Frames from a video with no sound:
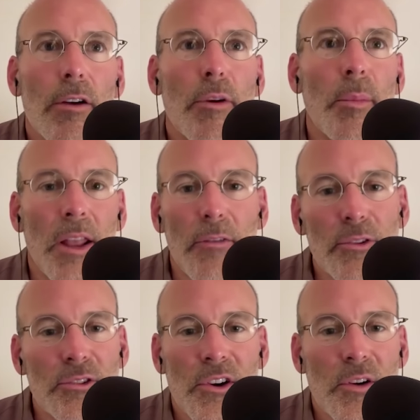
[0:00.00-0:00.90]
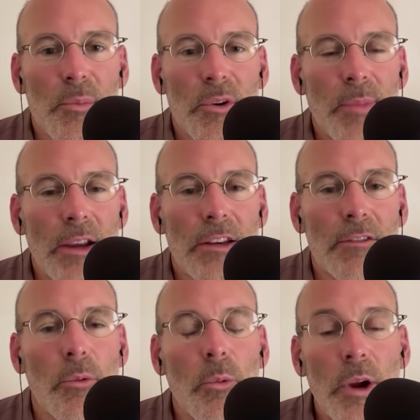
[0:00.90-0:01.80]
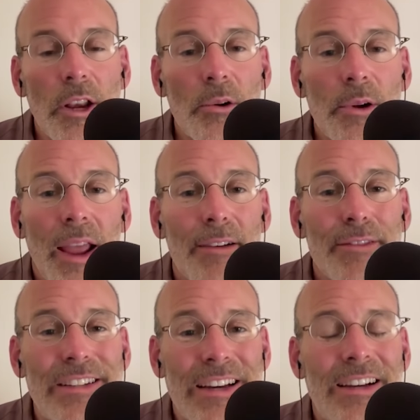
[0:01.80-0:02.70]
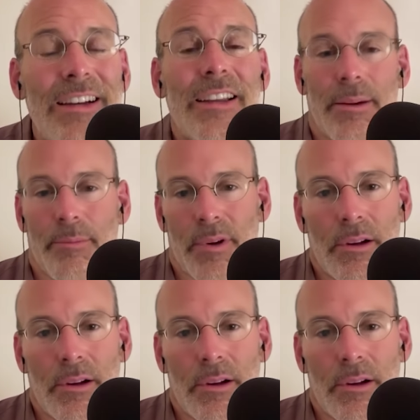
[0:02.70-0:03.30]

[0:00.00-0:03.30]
from an evolutionary perspective we don't have time